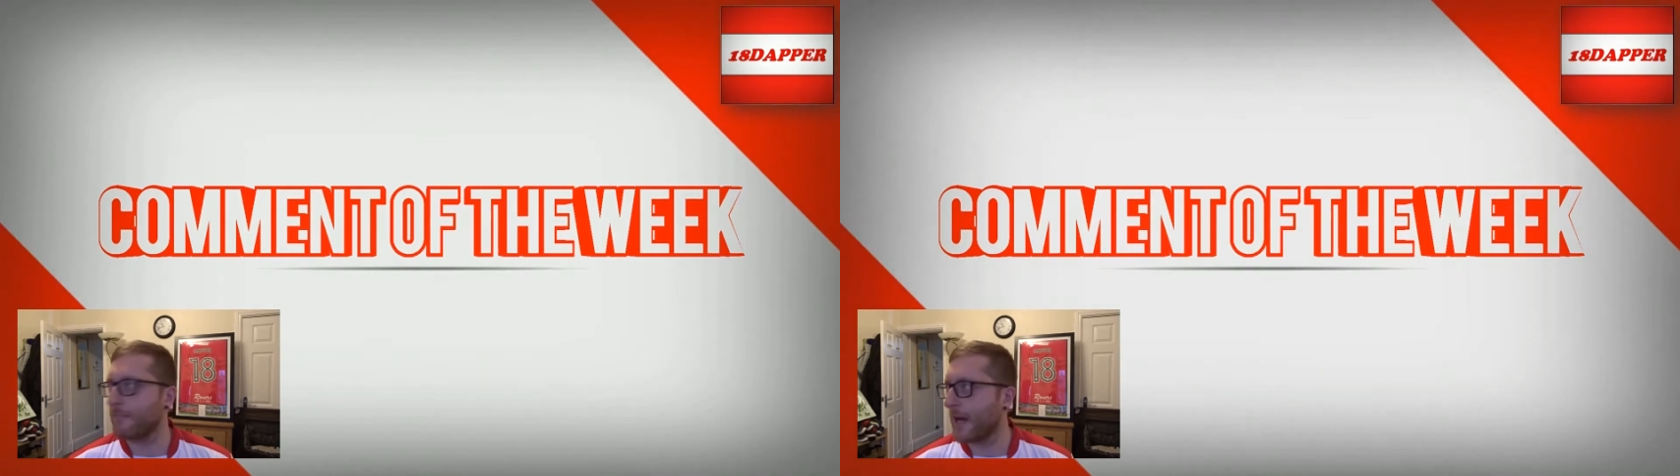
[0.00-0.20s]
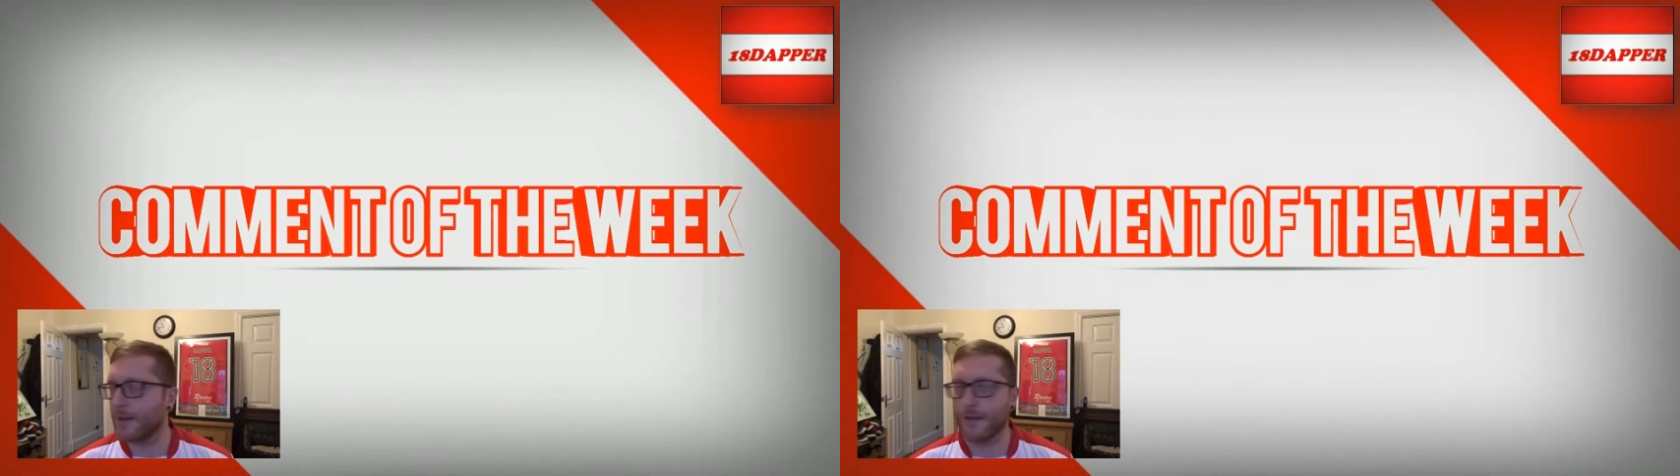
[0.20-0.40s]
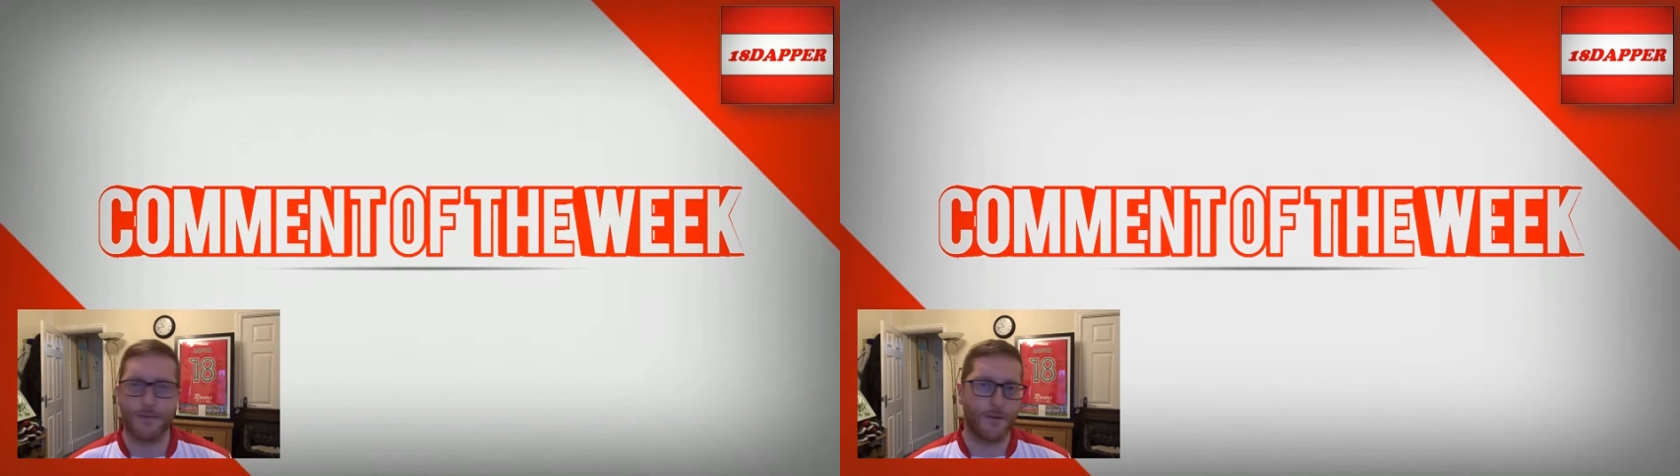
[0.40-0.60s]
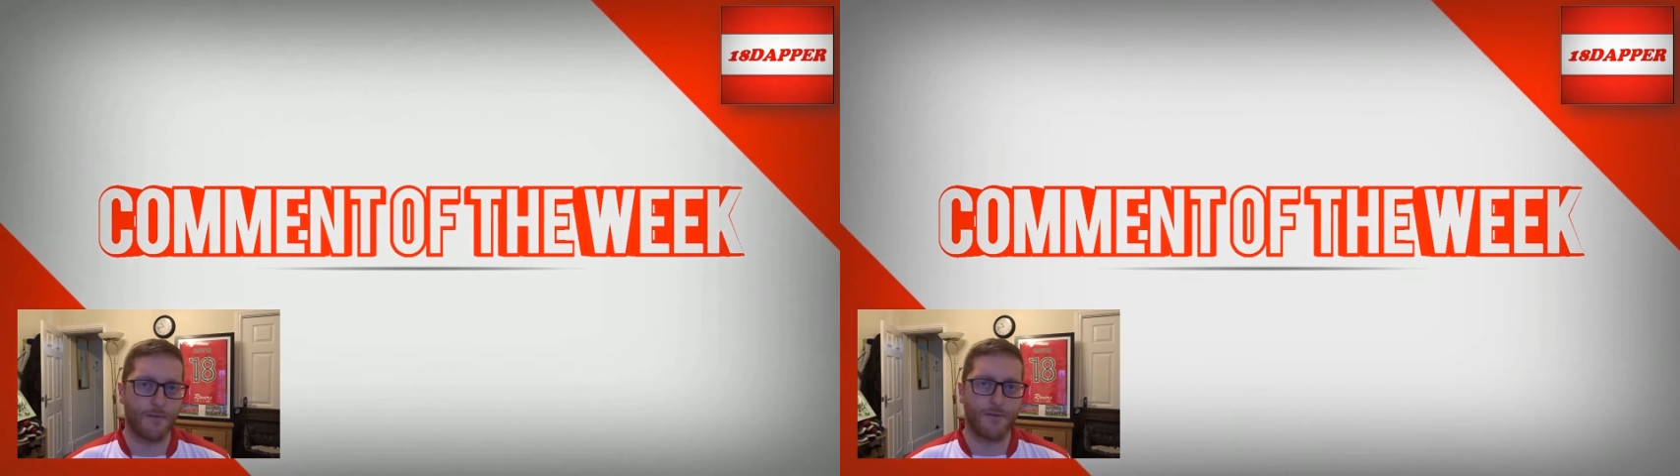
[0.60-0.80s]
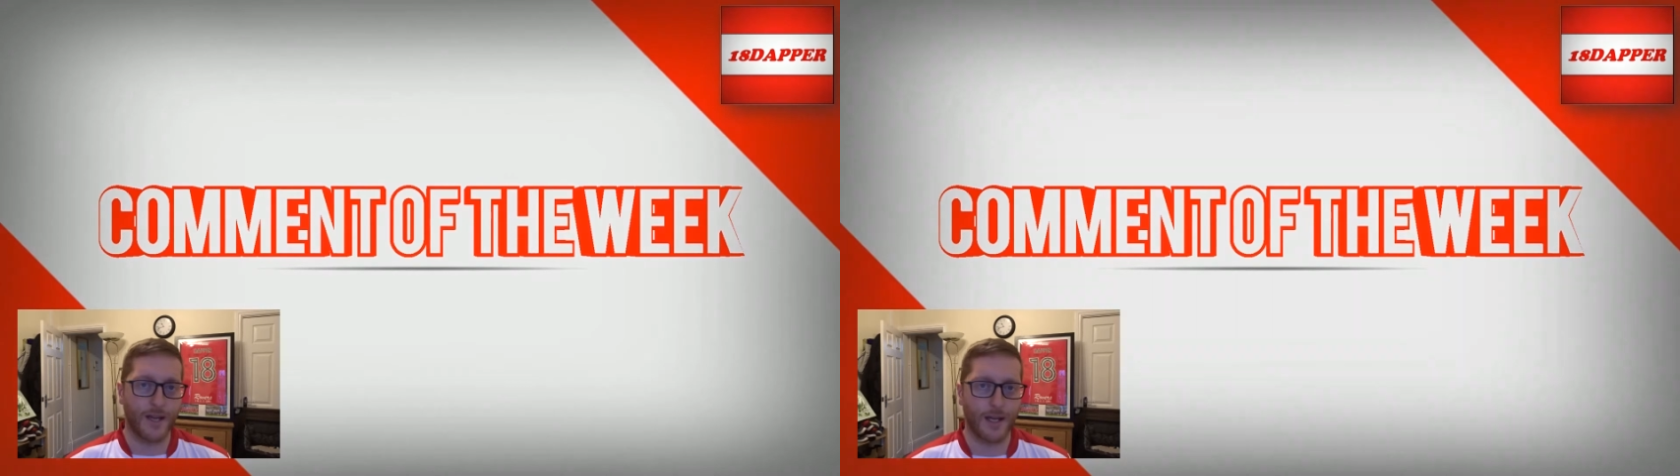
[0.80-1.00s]
mainly
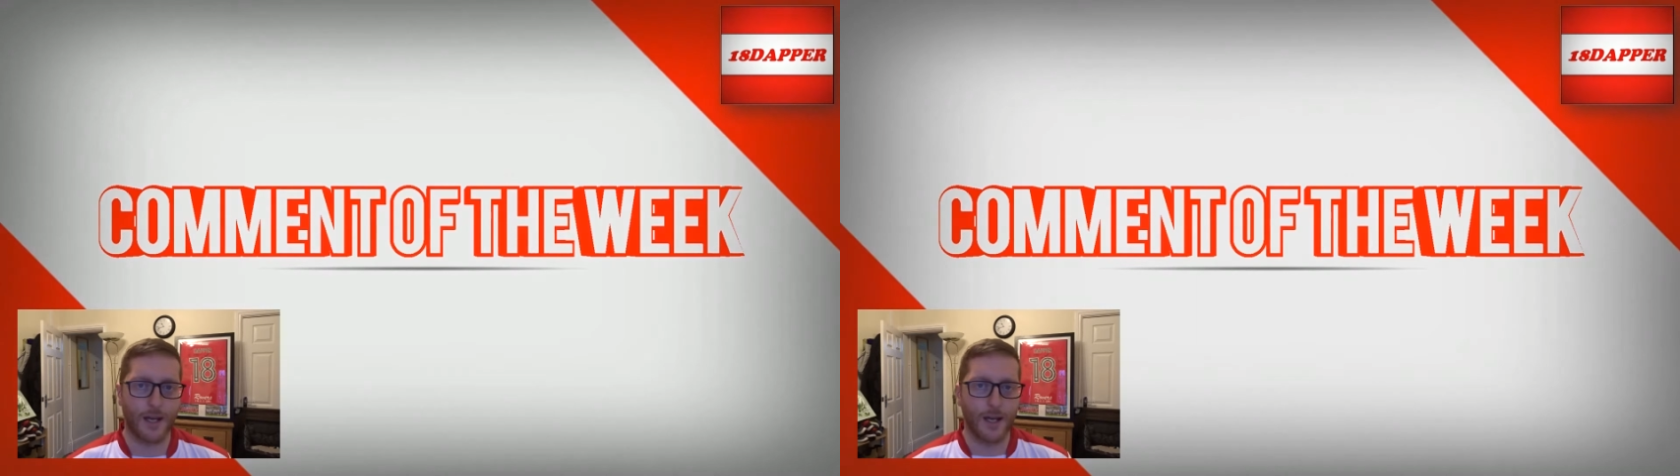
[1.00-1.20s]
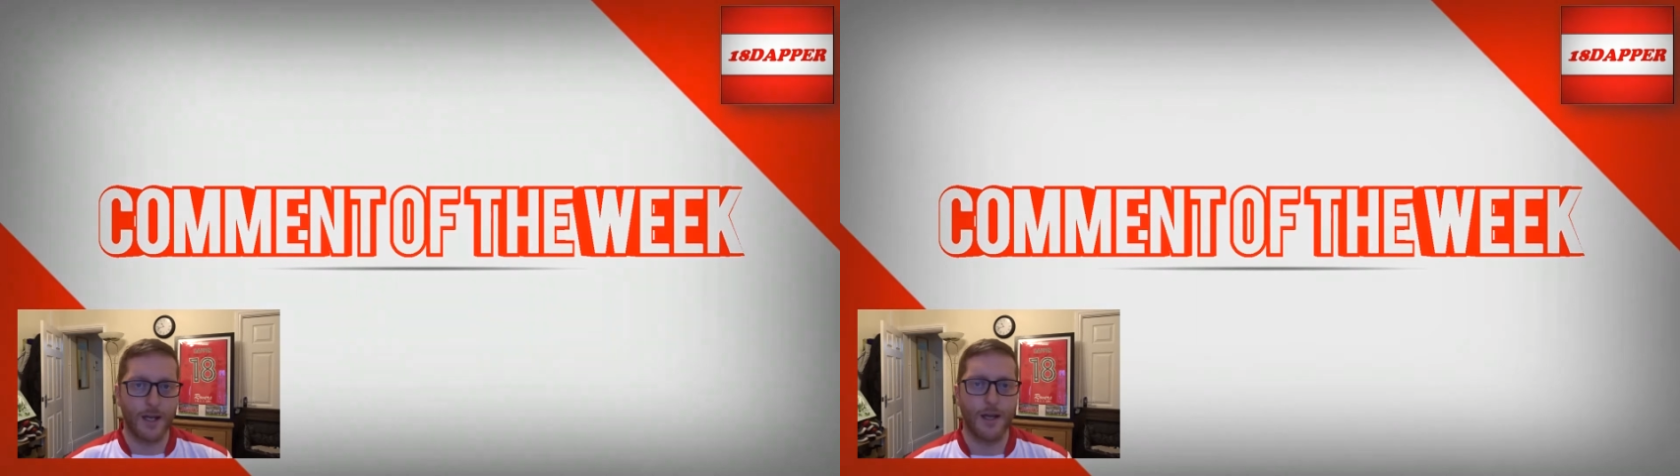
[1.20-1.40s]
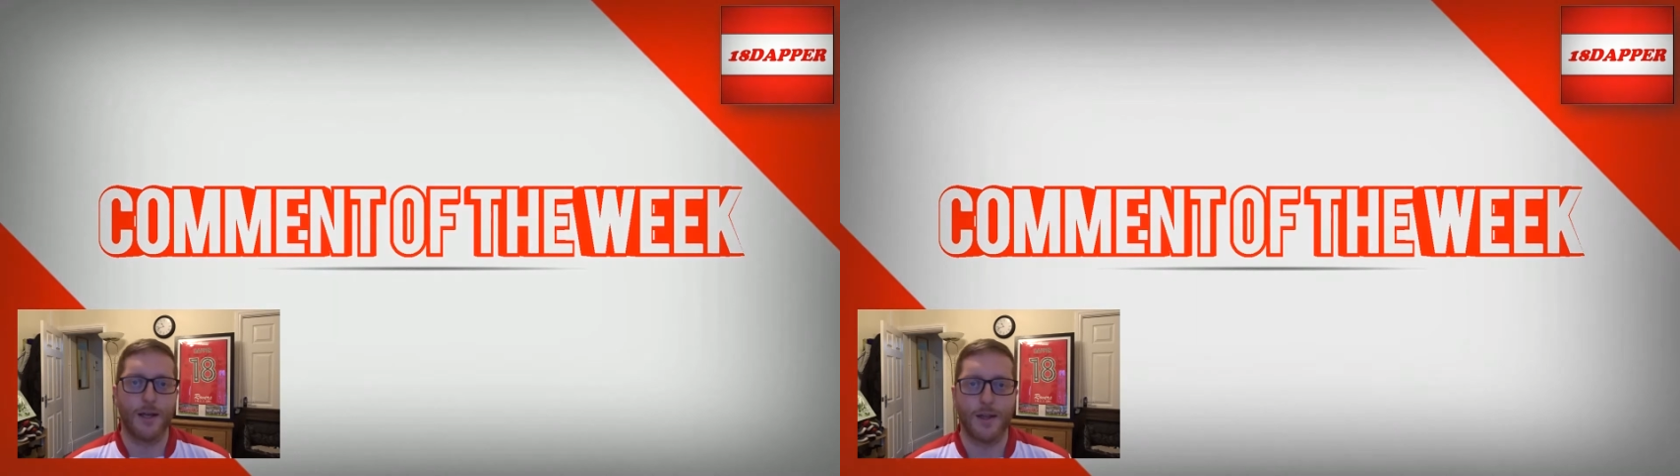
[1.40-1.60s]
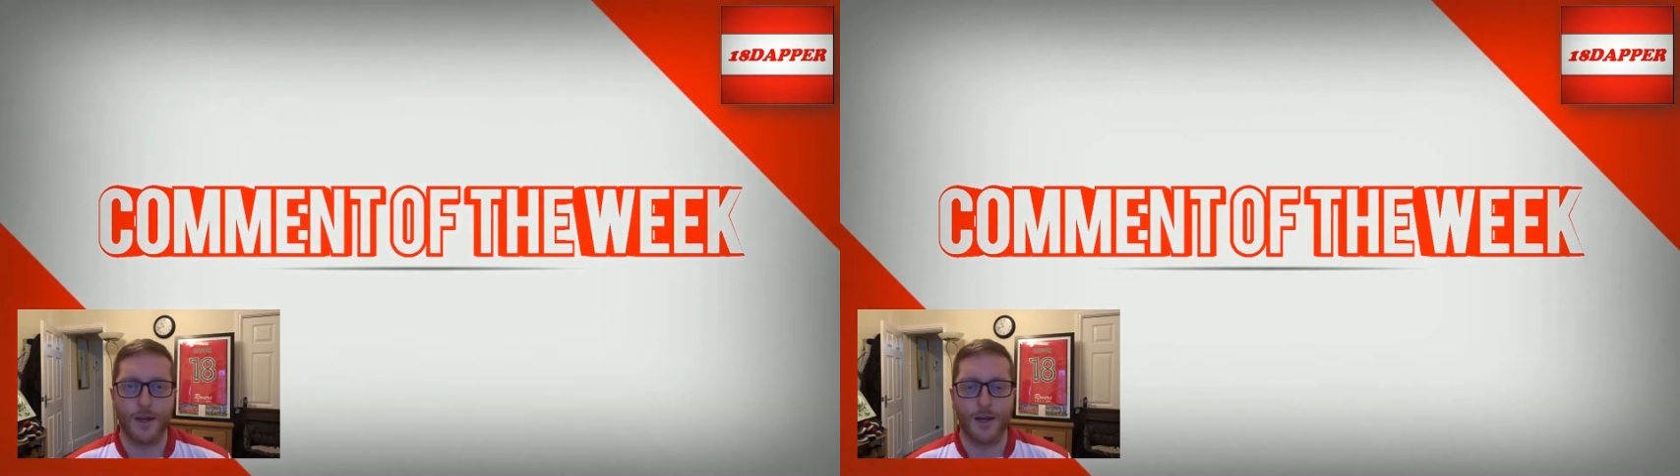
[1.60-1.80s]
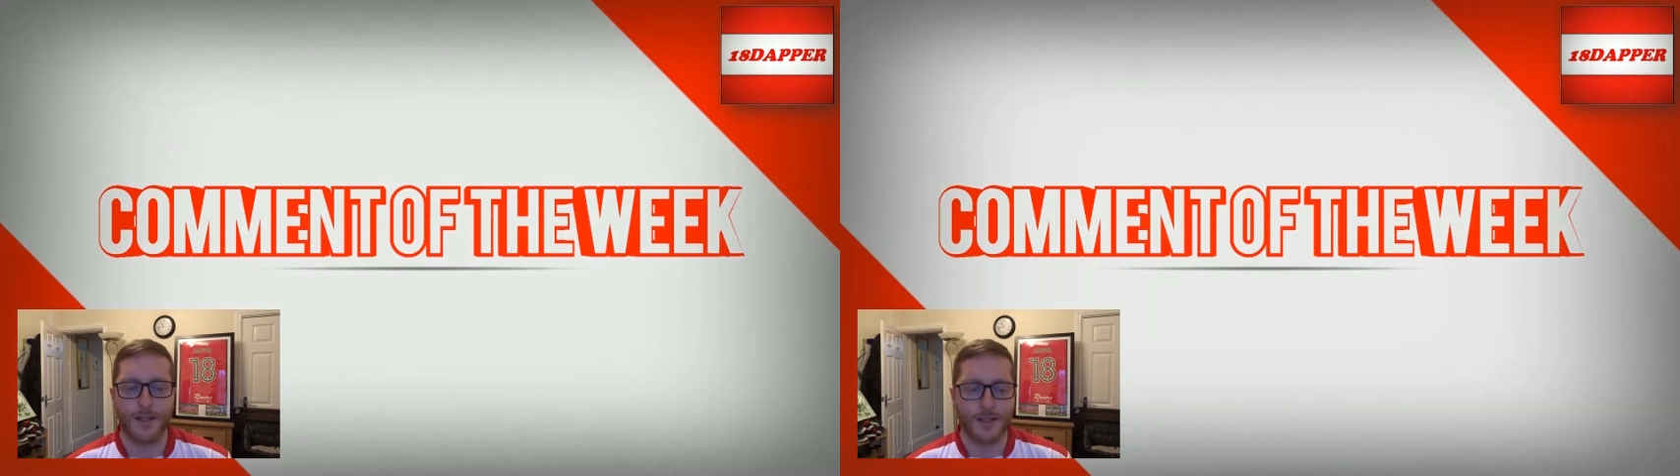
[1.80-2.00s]
from Vicky,
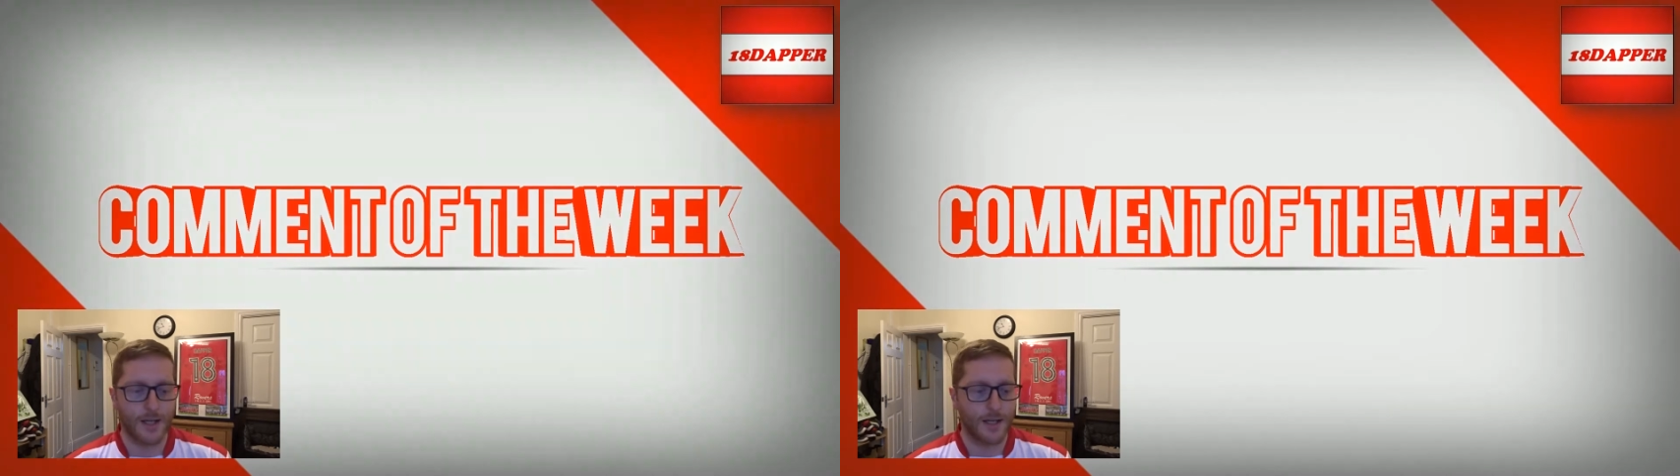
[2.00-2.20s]
that